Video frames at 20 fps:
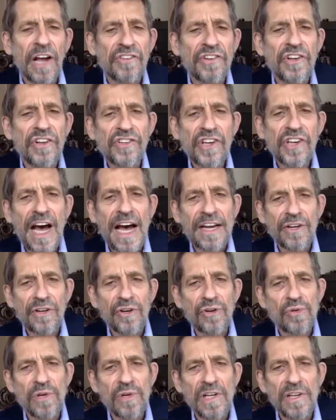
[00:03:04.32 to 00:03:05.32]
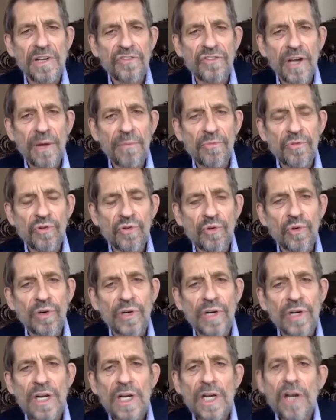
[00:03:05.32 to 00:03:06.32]
discontinuity of some sort.
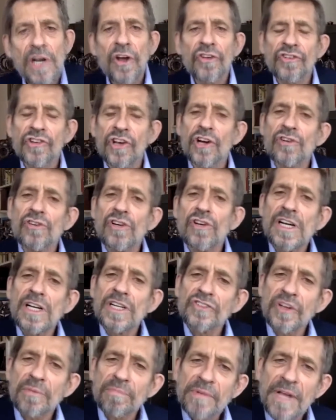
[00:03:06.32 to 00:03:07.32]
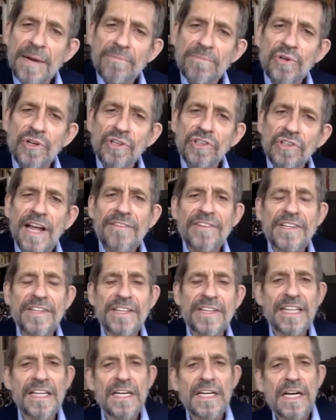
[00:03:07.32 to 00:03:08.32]
So September 11th
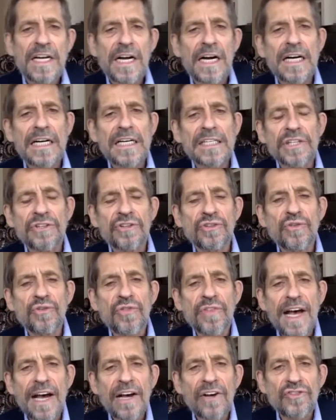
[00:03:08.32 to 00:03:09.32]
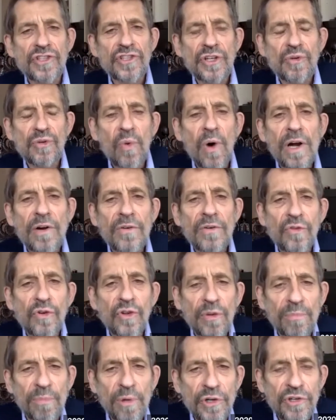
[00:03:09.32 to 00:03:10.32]
in 2001 for
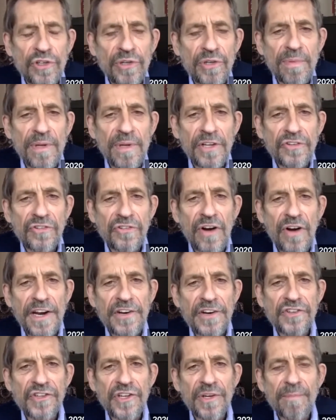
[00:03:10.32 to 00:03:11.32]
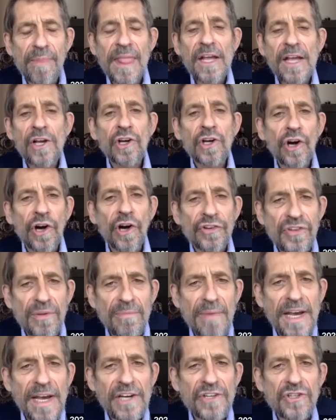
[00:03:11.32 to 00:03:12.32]
the Bush administration caused a
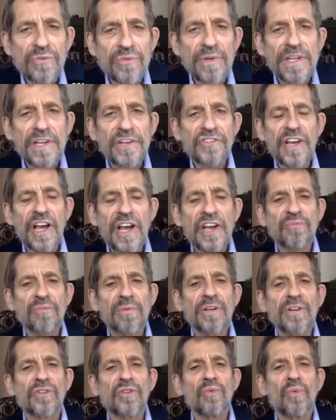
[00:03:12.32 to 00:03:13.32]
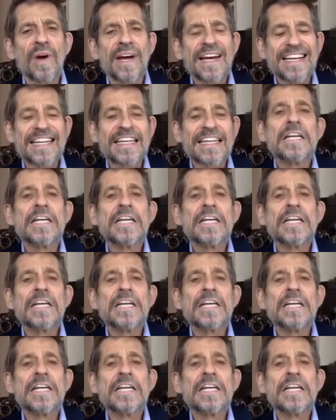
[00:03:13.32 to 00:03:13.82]
major reassessment in the way